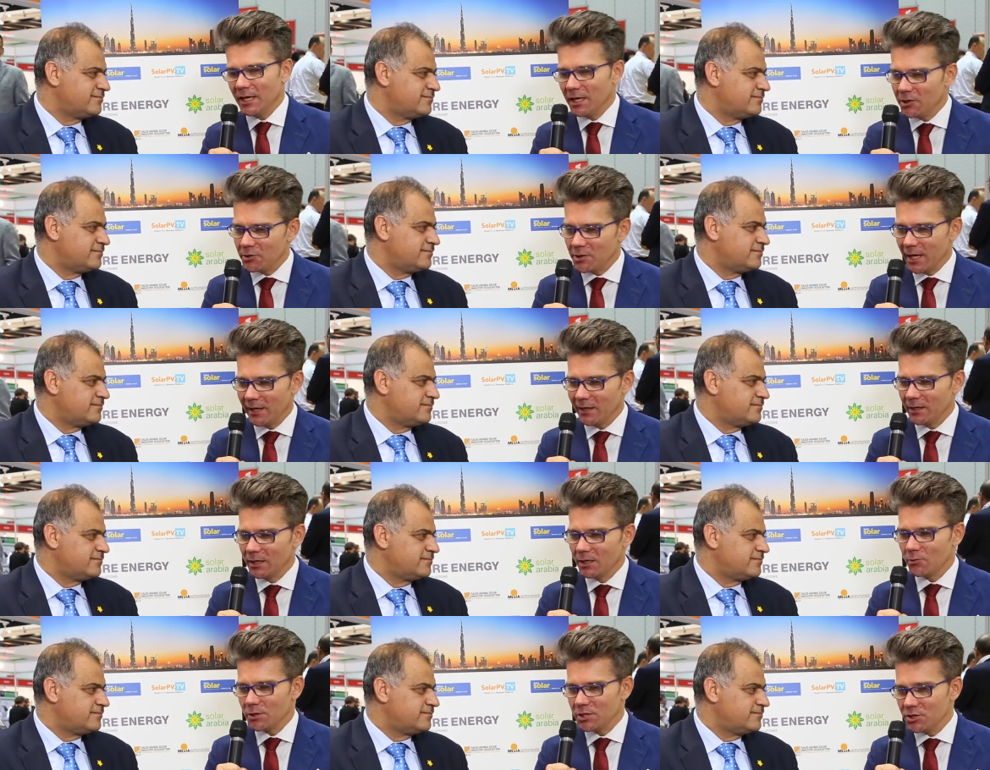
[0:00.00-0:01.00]
Speaker 1: in the
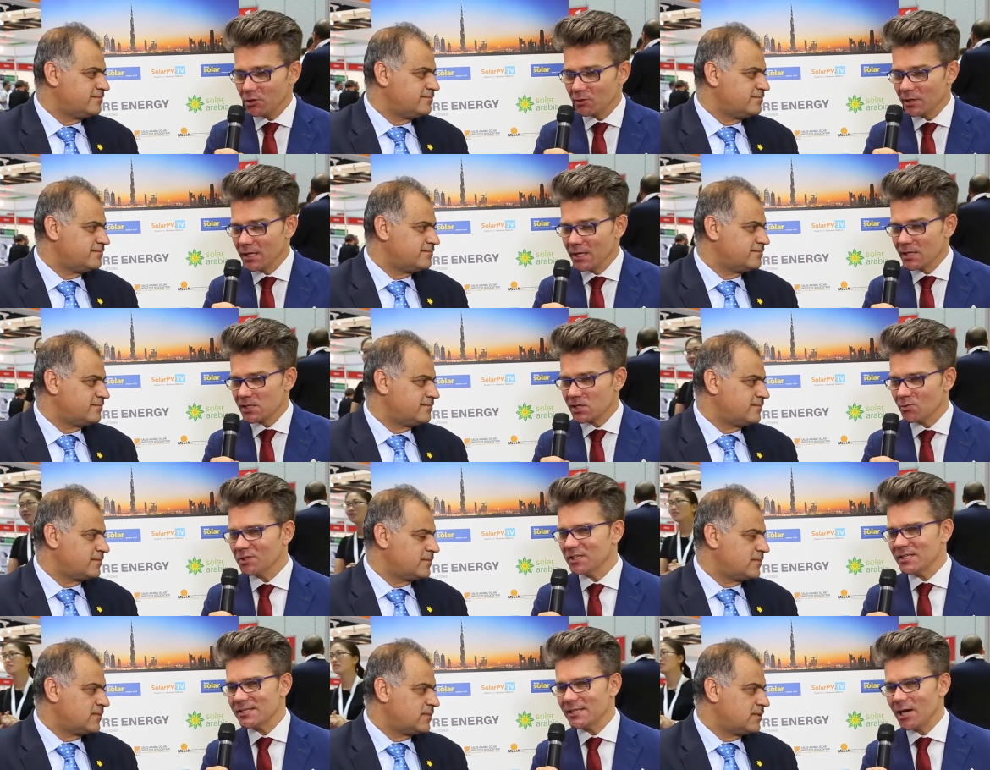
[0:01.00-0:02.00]
region. So
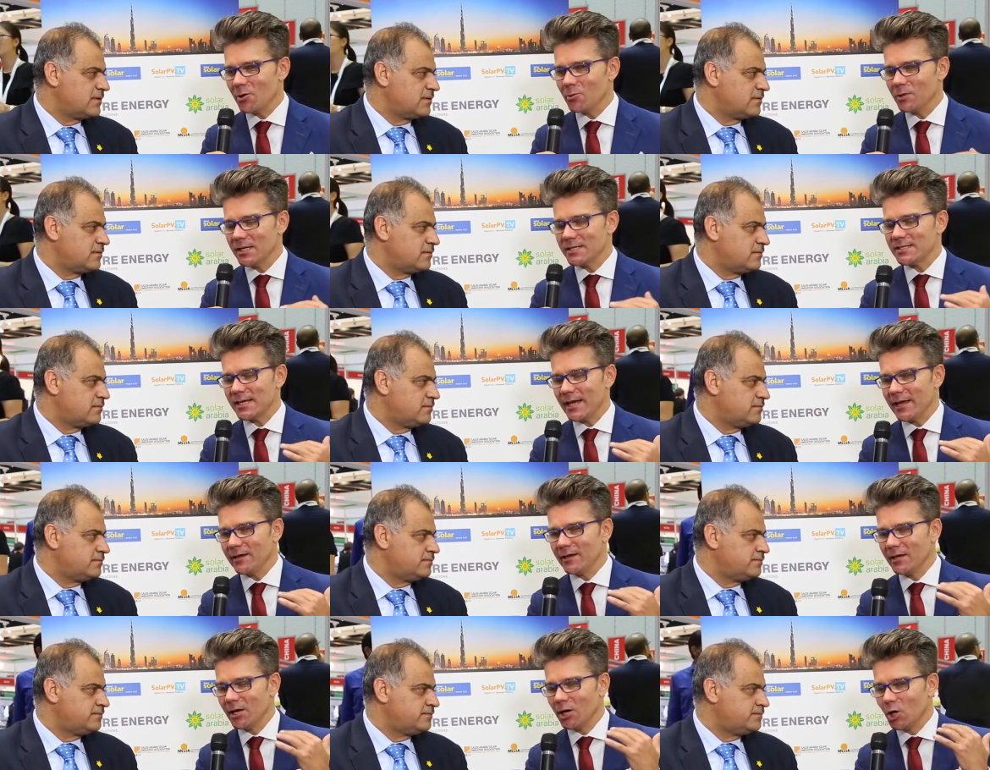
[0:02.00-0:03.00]
what is now, let's say,
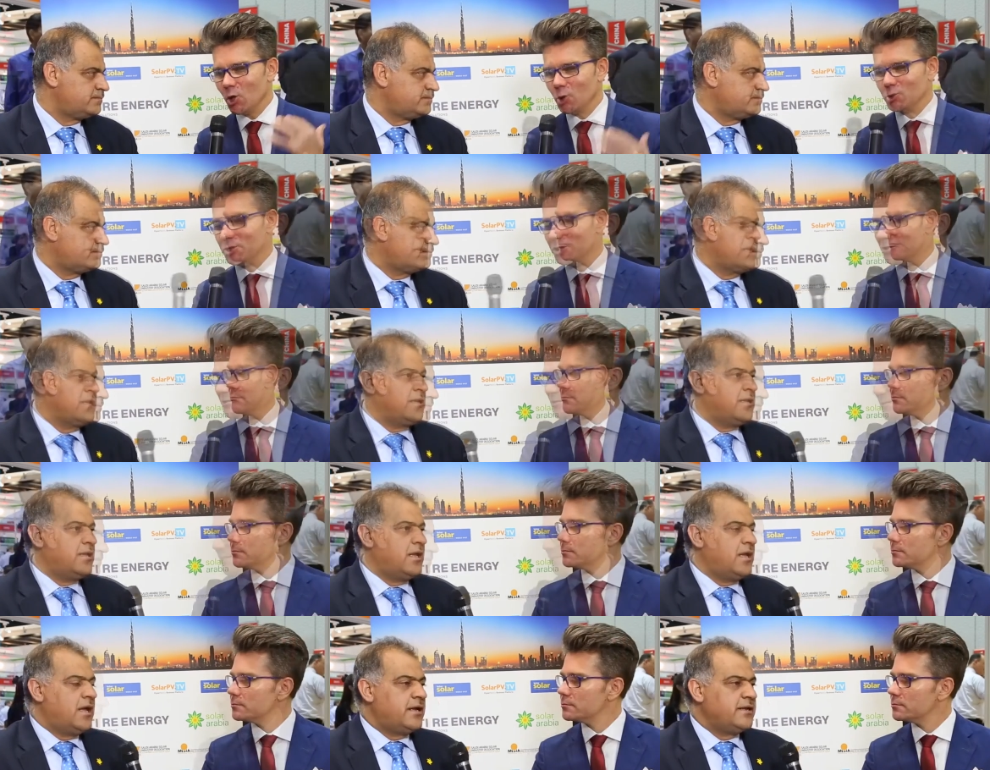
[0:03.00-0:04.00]
hot?
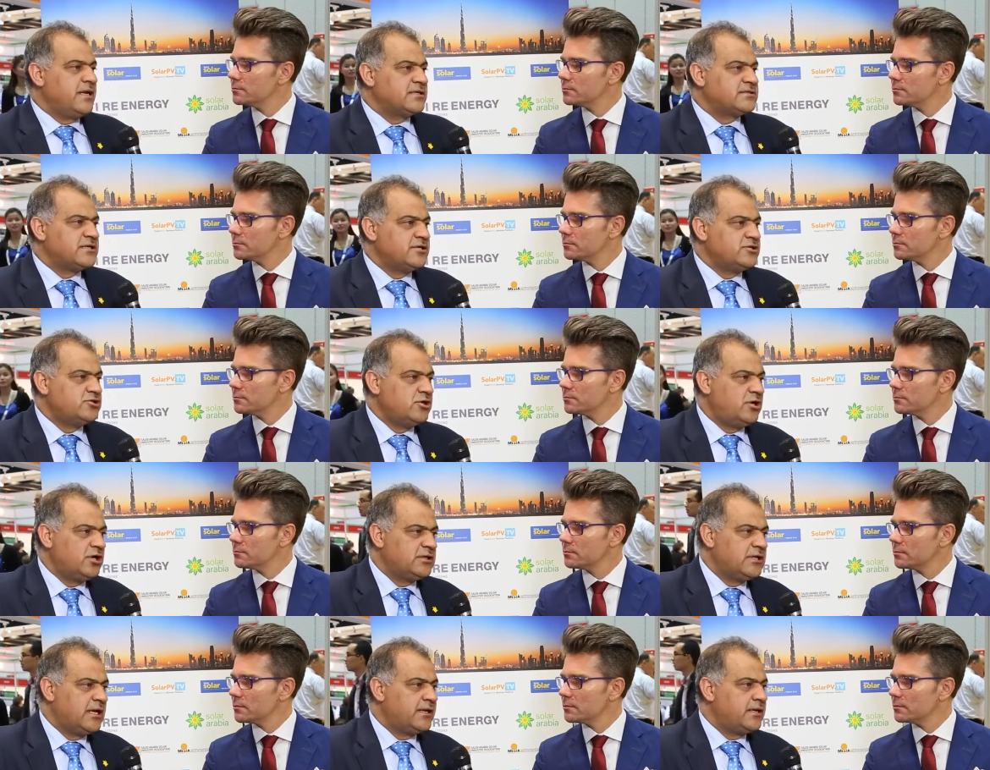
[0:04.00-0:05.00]
Speaker 2: Uh, yes, in
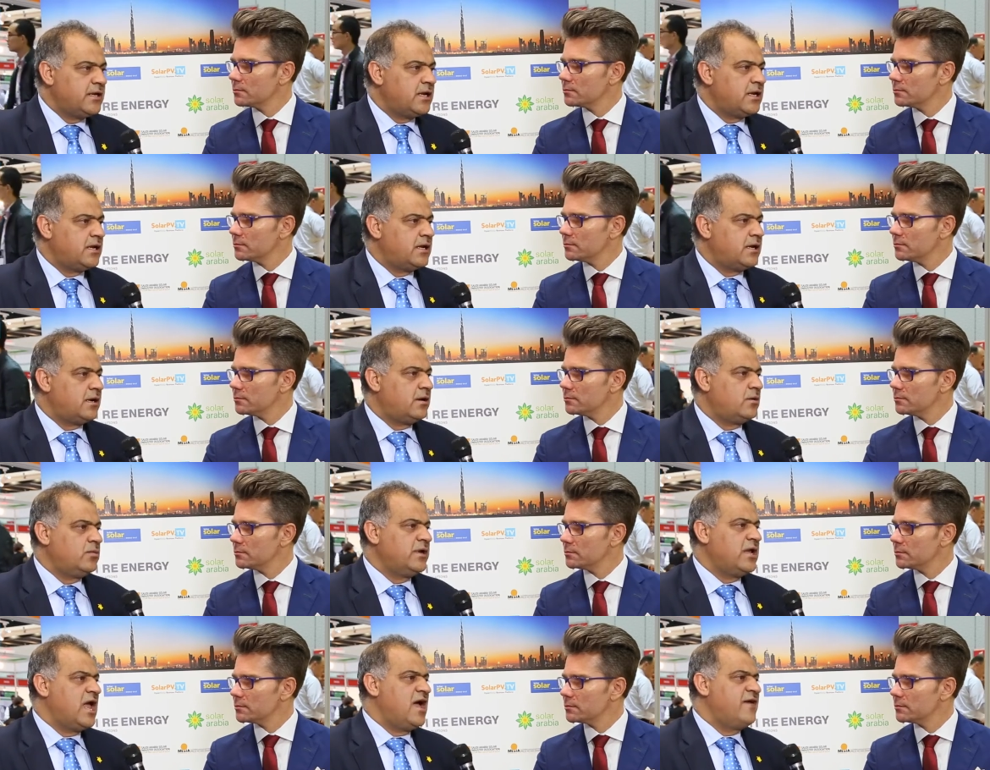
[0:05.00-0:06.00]
Jordan uh,
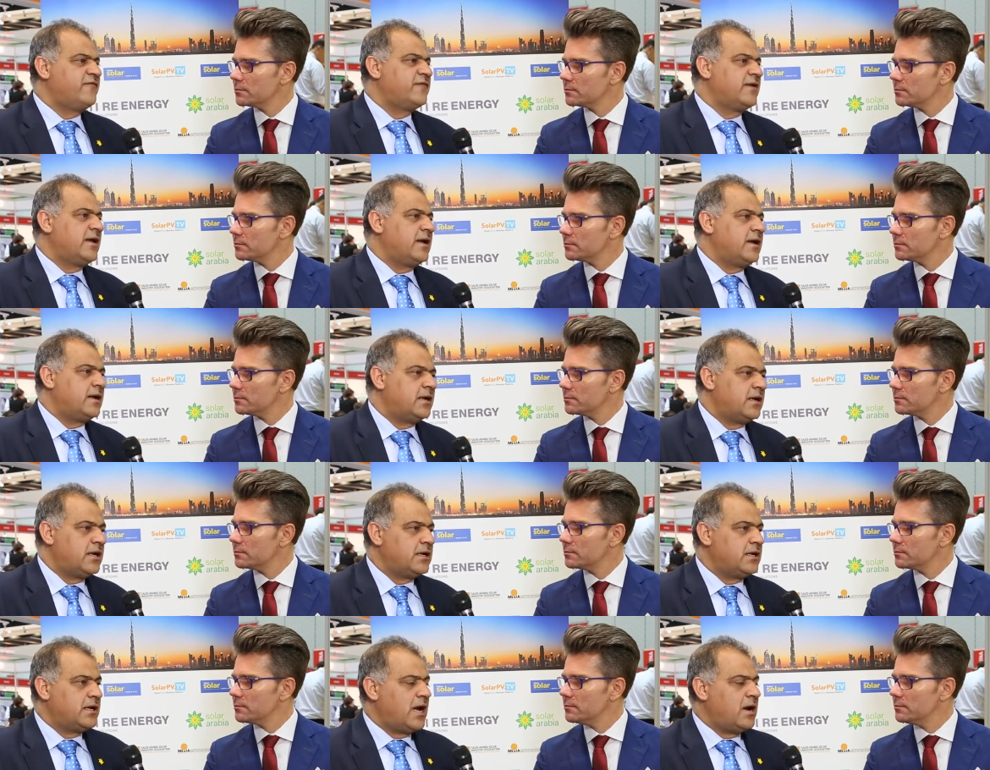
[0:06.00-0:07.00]
we have
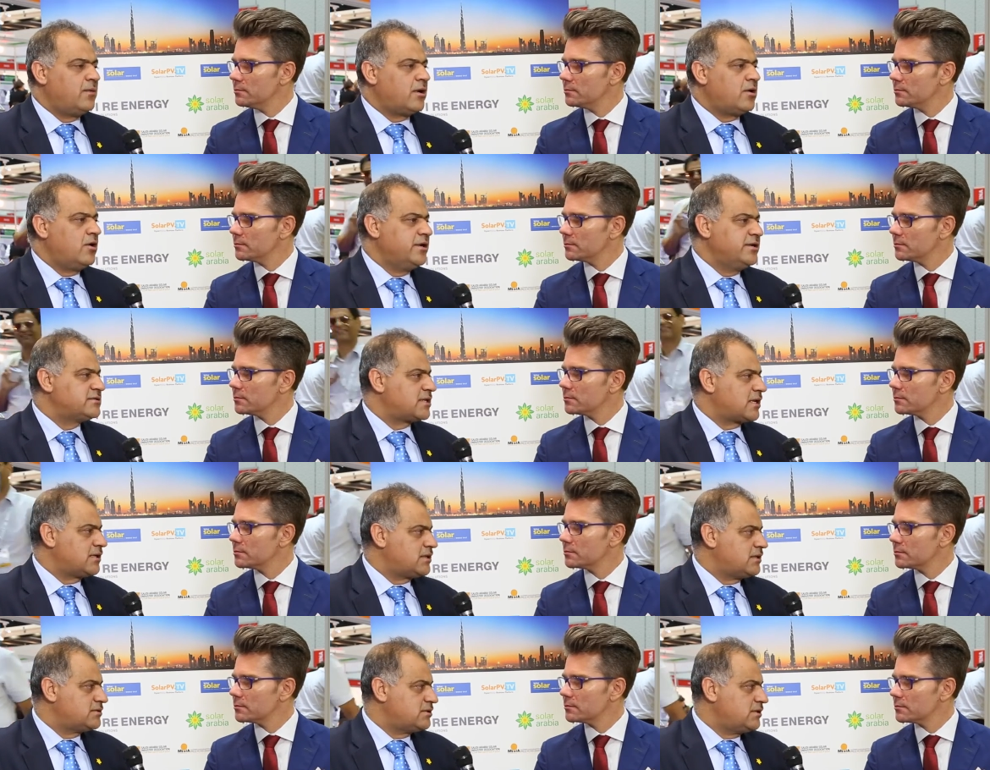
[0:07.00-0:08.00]
our own
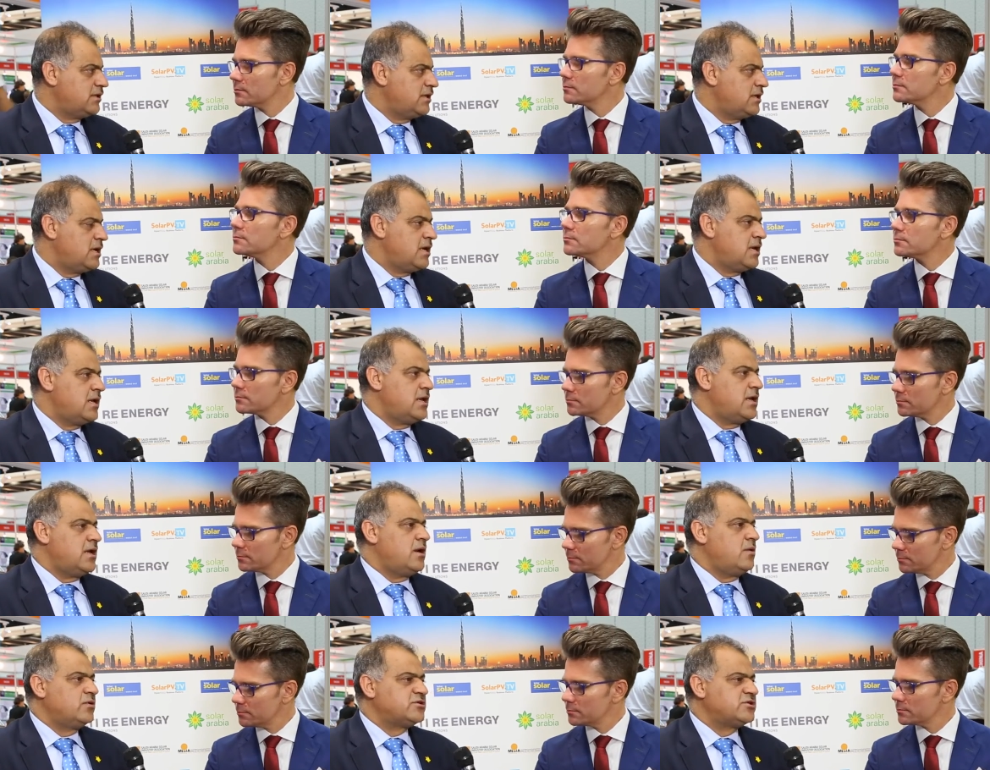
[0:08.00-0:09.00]
strategy.
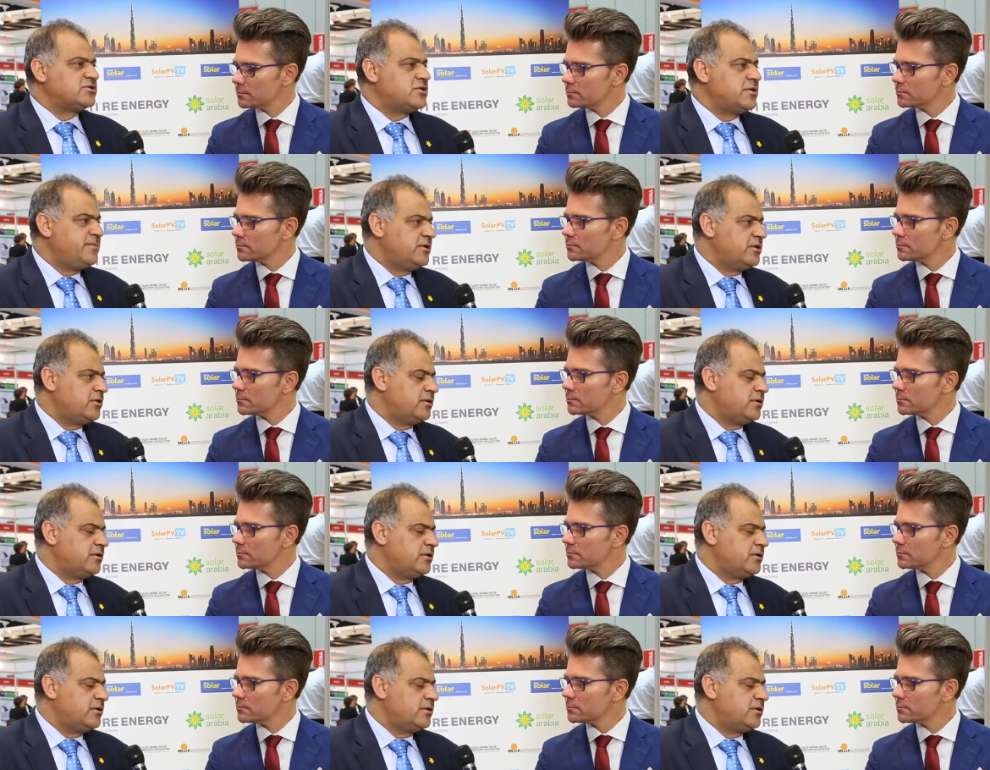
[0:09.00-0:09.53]
Uh, which is depend